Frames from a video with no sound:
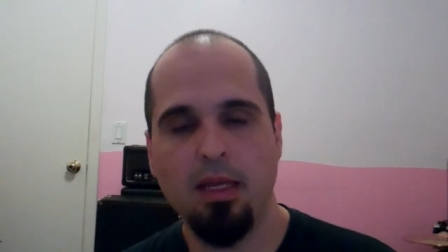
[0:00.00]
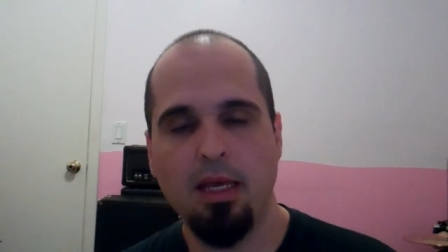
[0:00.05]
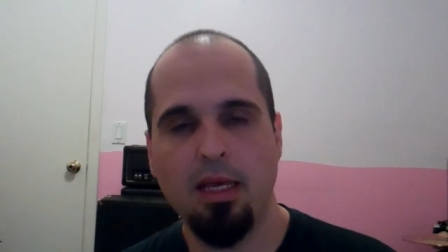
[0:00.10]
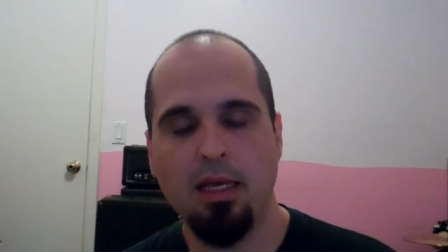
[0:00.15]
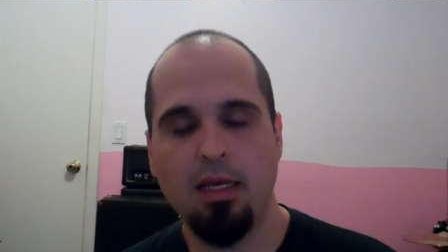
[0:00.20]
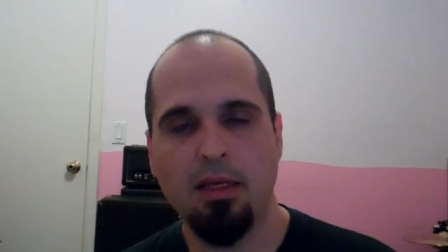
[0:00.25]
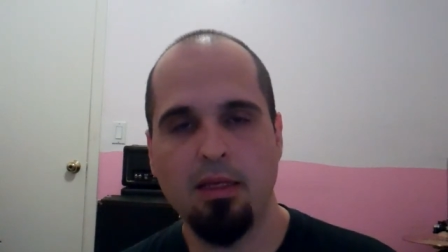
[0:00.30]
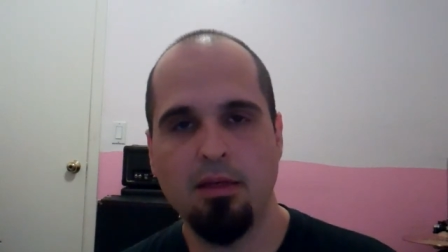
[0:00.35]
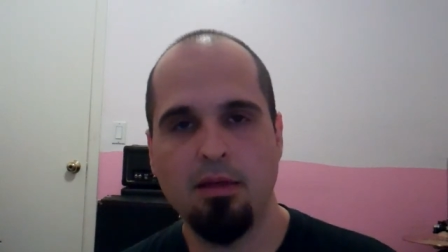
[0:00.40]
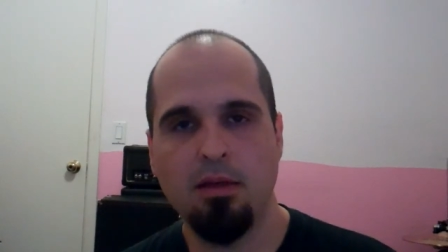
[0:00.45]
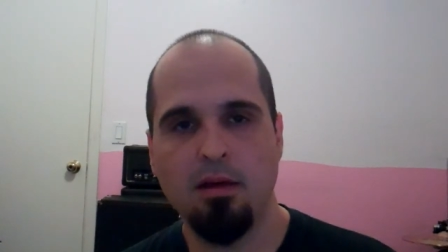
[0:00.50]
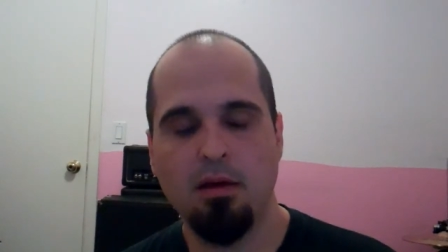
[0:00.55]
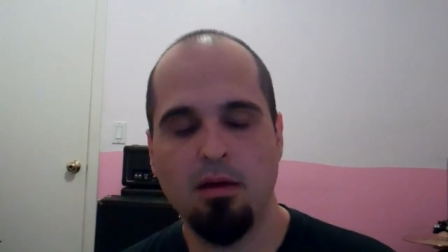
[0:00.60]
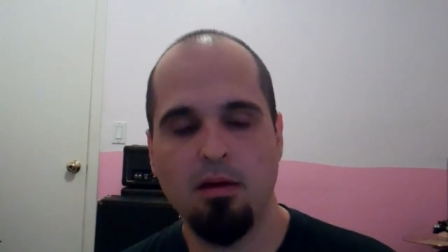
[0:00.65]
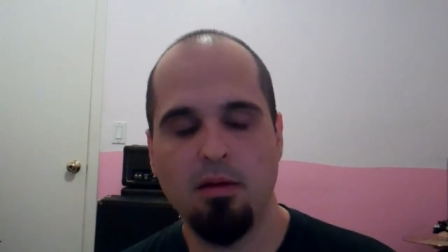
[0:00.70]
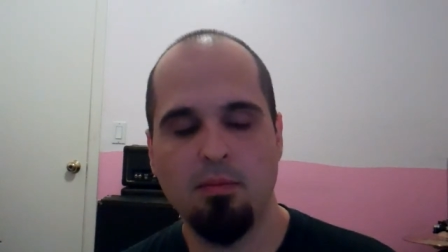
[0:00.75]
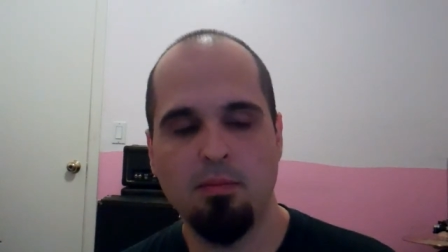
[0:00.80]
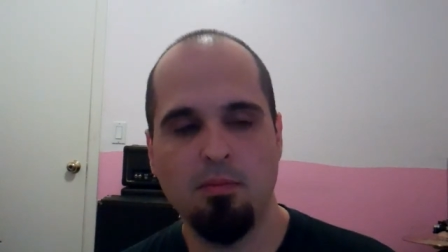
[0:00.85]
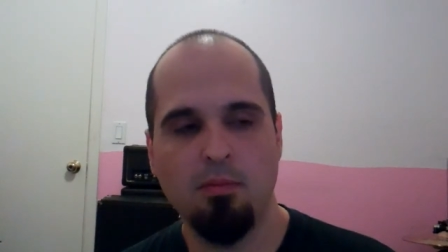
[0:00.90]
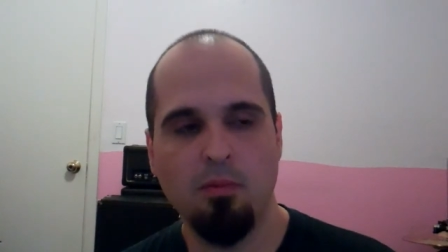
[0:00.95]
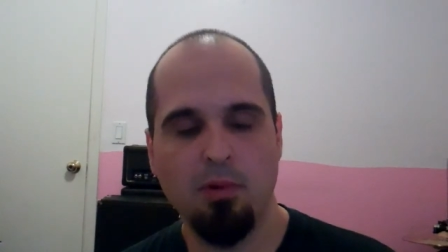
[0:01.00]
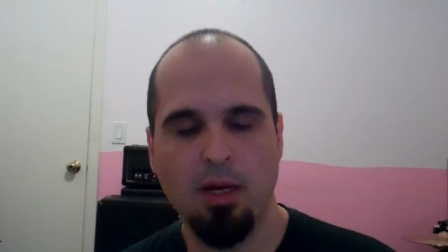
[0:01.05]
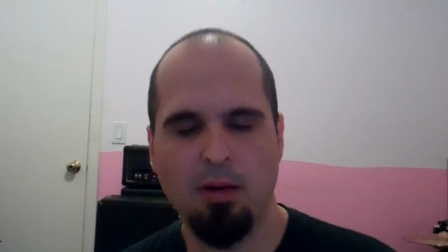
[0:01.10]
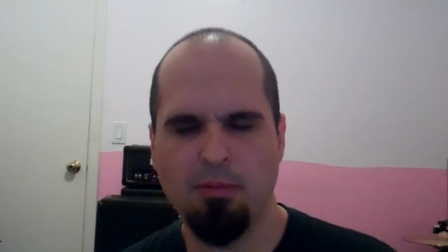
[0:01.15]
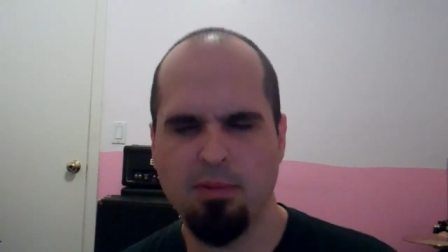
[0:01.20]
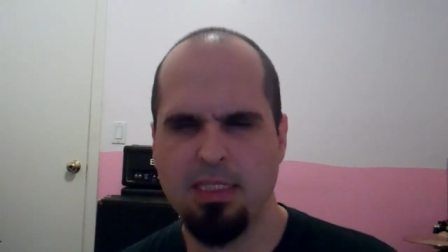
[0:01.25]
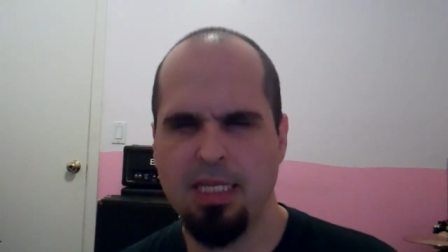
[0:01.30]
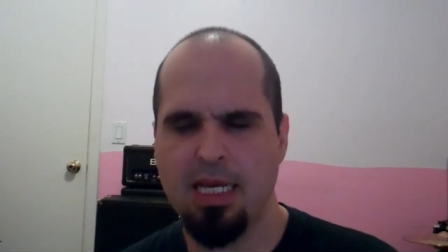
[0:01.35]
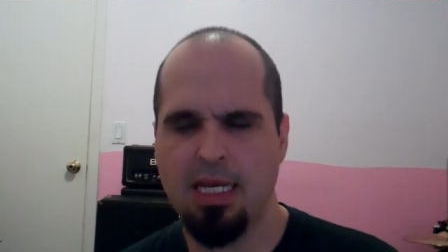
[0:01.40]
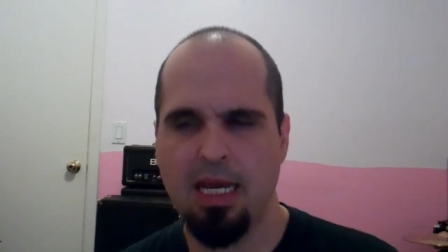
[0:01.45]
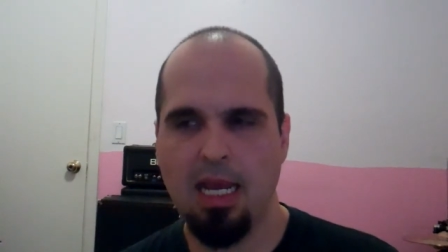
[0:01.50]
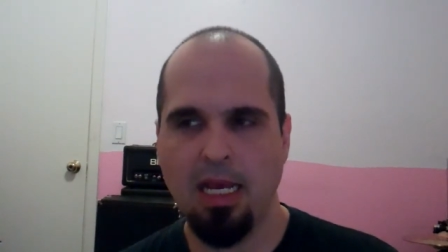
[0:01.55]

And when I would take